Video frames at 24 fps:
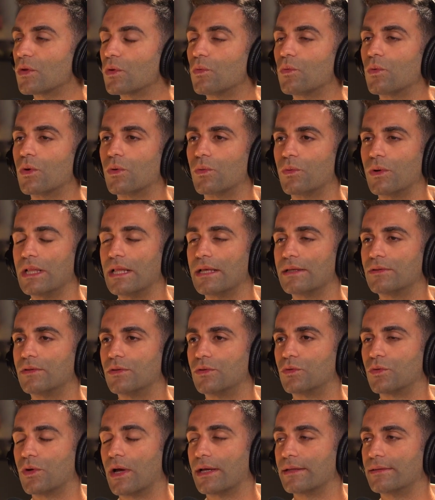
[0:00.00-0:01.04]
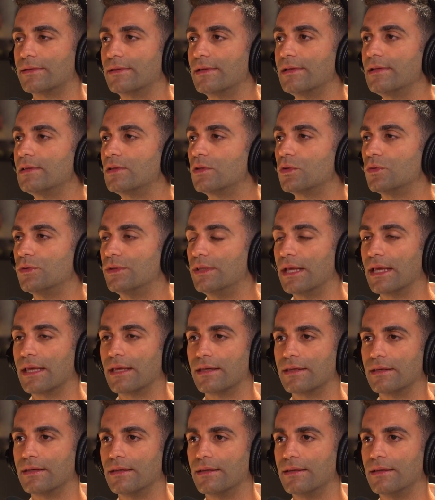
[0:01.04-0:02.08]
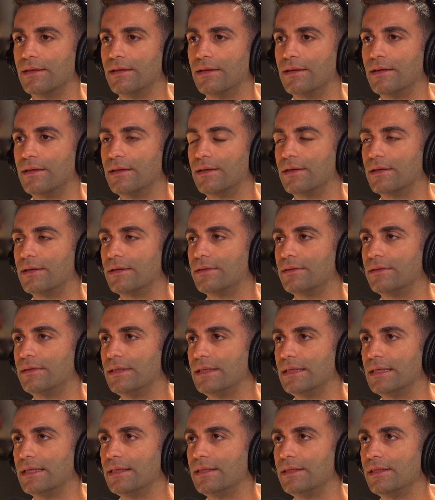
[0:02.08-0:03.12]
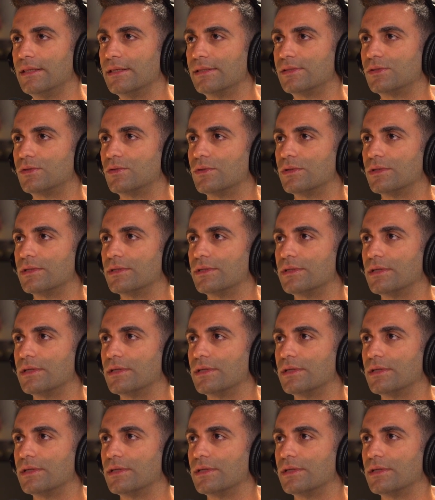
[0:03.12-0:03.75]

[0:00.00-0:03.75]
We're willing to try. Till today, the industry,